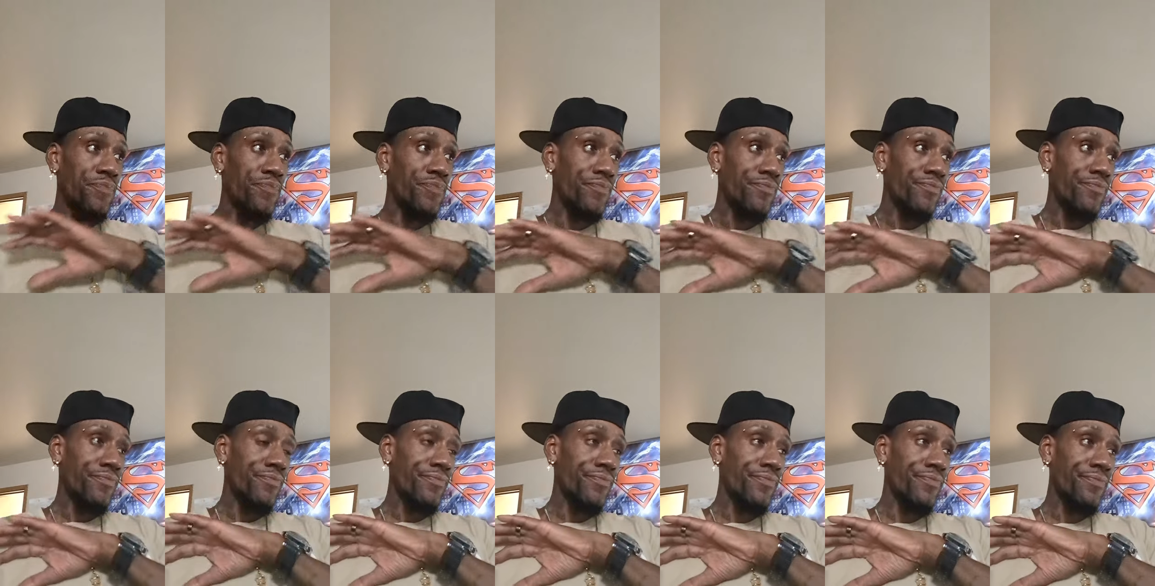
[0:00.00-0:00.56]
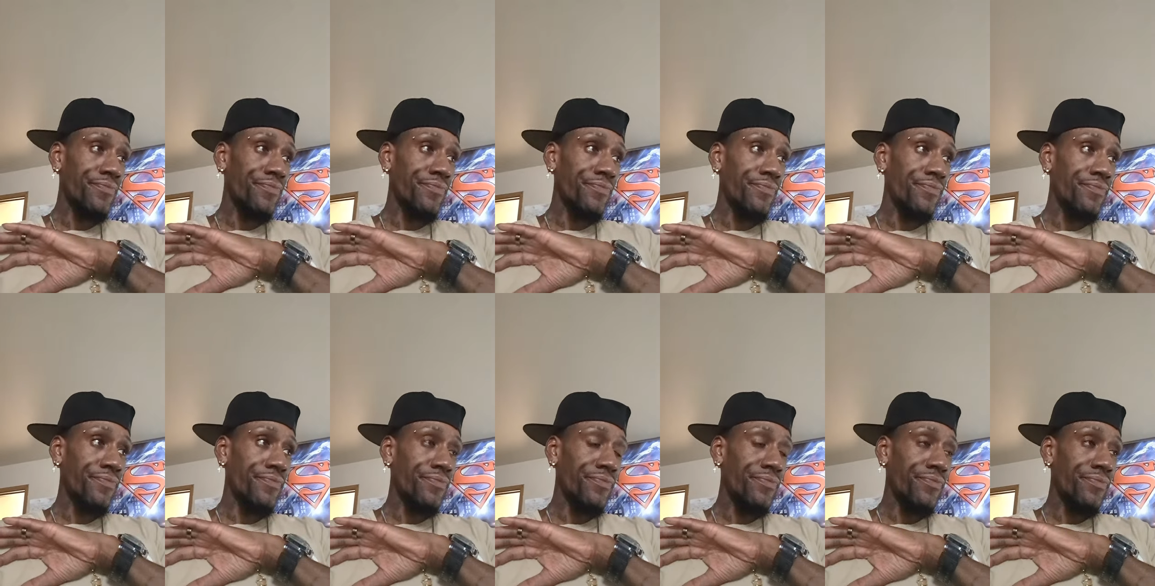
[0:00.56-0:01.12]

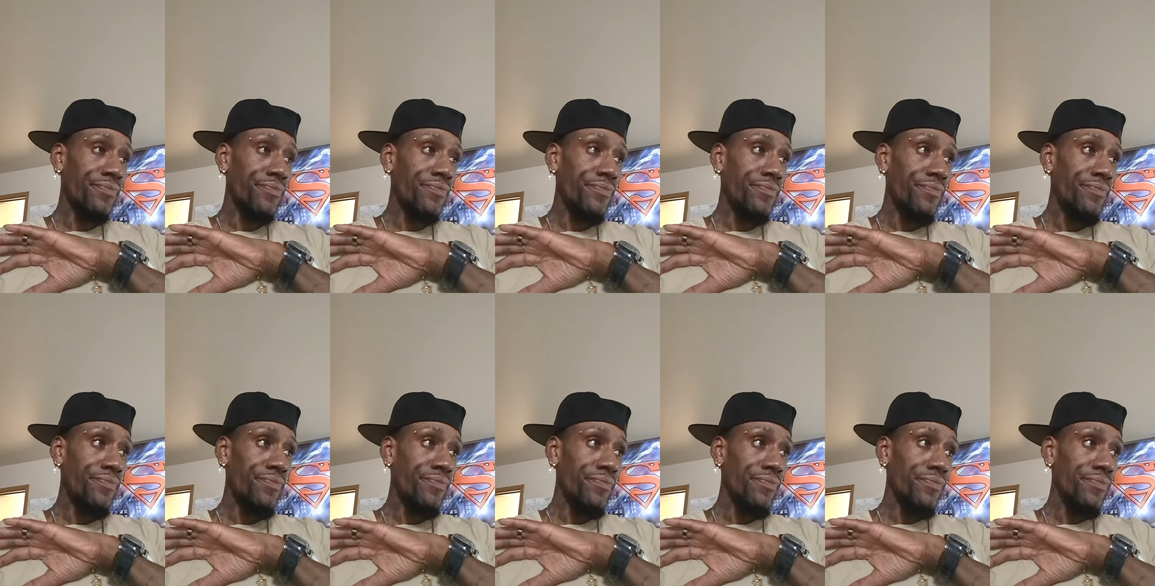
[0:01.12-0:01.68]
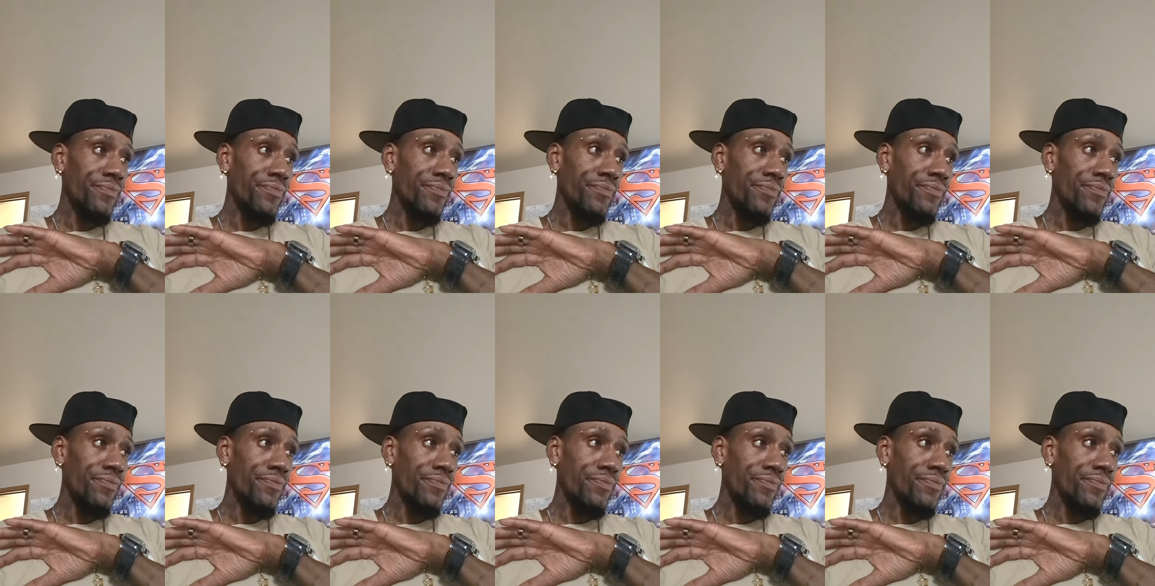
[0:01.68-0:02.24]

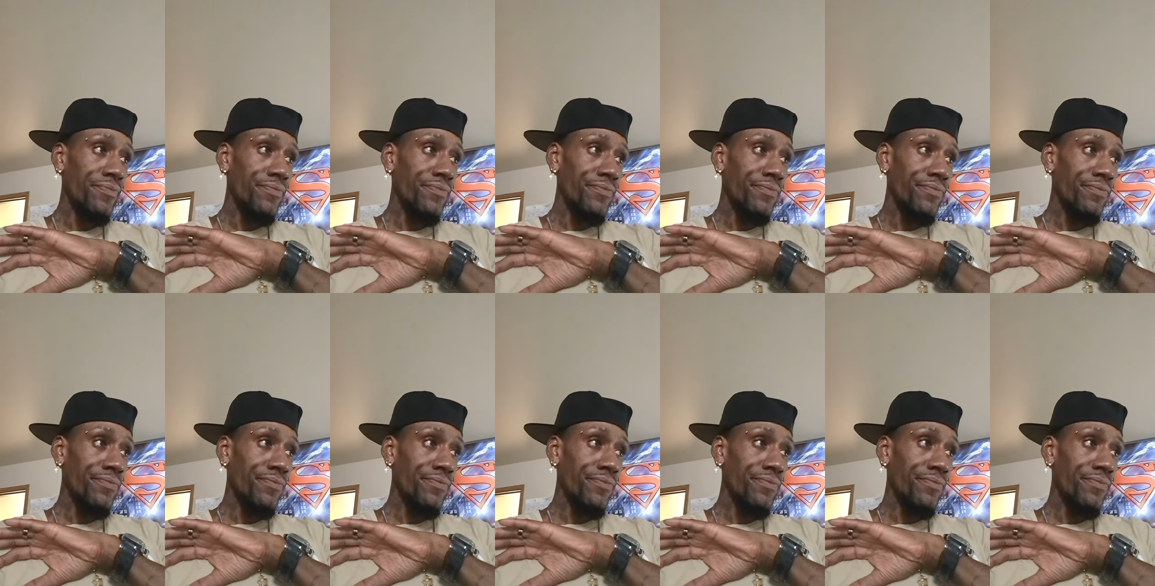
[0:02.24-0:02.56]
(silence)